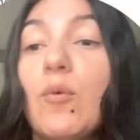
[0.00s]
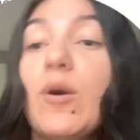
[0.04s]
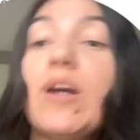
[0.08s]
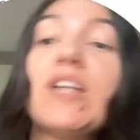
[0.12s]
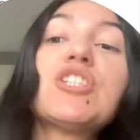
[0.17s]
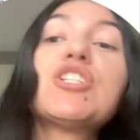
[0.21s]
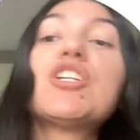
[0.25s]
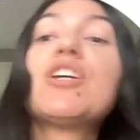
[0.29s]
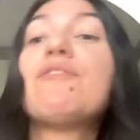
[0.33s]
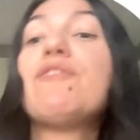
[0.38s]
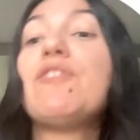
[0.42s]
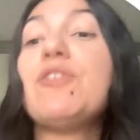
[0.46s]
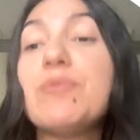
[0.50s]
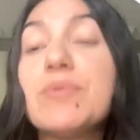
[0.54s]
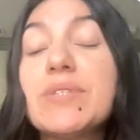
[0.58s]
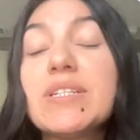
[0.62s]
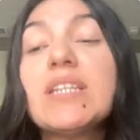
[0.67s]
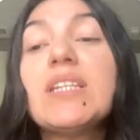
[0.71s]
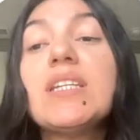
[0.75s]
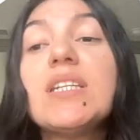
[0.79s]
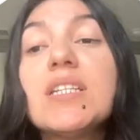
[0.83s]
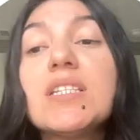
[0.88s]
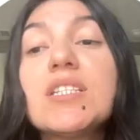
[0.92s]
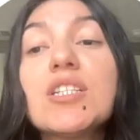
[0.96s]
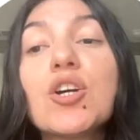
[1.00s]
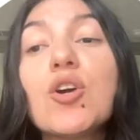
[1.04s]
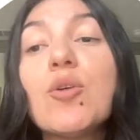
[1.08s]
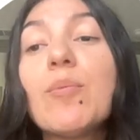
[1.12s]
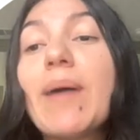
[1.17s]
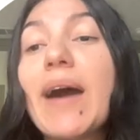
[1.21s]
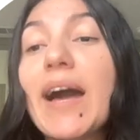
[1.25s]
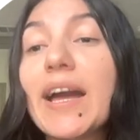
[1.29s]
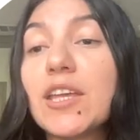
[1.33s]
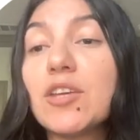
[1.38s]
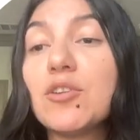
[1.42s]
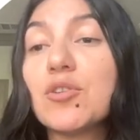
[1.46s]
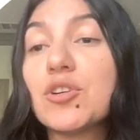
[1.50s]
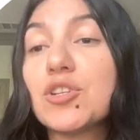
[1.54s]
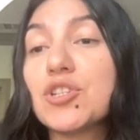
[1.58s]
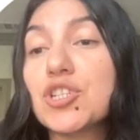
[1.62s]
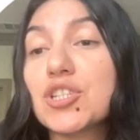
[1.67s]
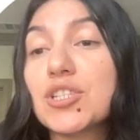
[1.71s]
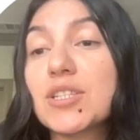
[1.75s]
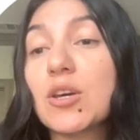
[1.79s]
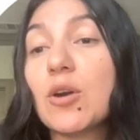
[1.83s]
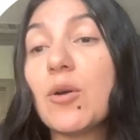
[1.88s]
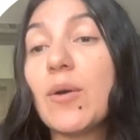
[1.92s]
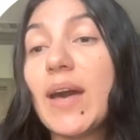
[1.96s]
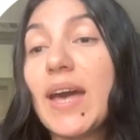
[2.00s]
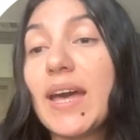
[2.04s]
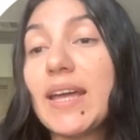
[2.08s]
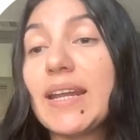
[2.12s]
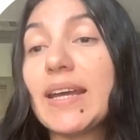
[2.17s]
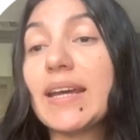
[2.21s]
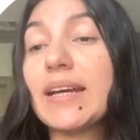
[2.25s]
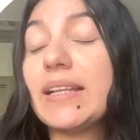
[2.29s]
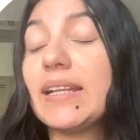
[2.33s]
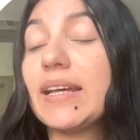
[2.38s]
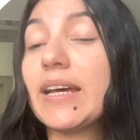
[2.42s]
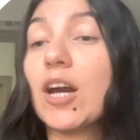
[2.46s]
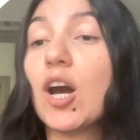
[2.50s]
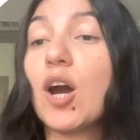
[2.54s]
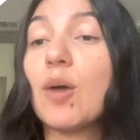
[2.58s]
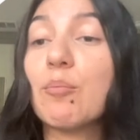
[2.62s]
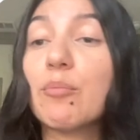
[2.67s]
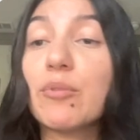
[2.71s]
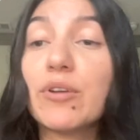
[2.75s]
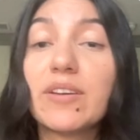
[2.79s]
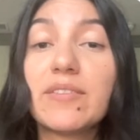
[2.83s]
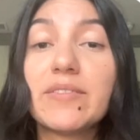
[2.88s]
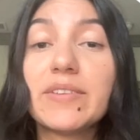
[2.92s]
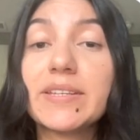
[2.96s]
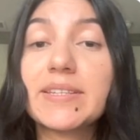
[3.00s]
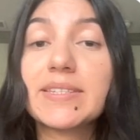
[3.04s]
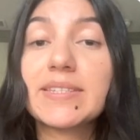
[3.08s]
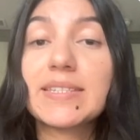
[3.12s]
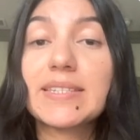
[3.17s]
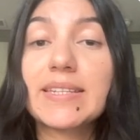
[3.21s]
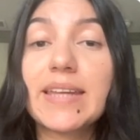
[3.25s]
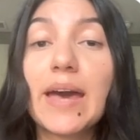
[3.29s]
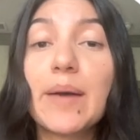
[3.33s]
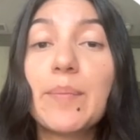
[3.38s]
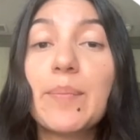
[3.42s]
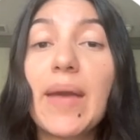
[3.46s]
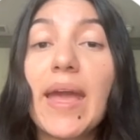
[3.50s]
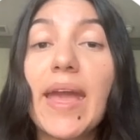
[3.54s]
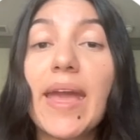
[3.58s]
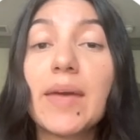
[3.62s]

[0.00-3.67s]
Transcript: which if you did need to go back, you could just go ahead and click on previous step